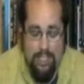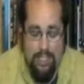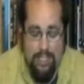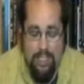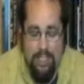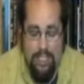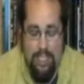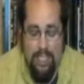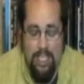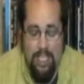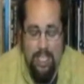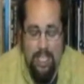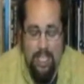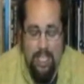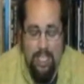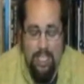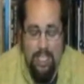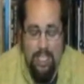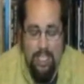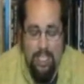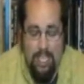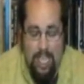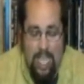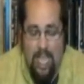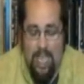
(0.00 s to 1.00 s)
And then
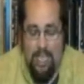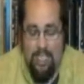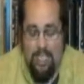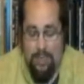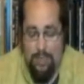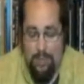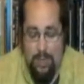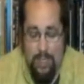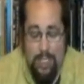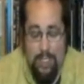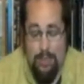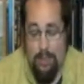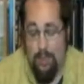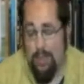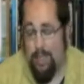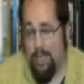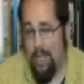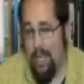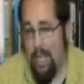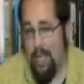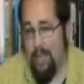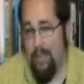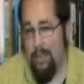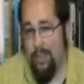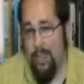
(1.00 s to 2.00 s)
last week's was
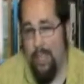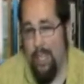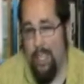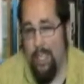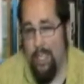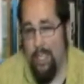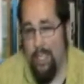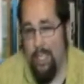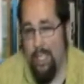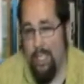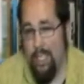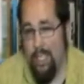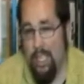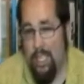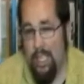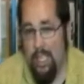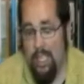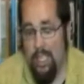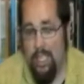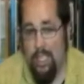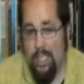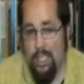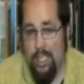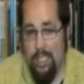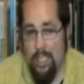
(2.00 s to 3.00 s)
kind of like the,
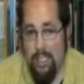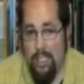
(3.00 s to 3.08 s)
uh,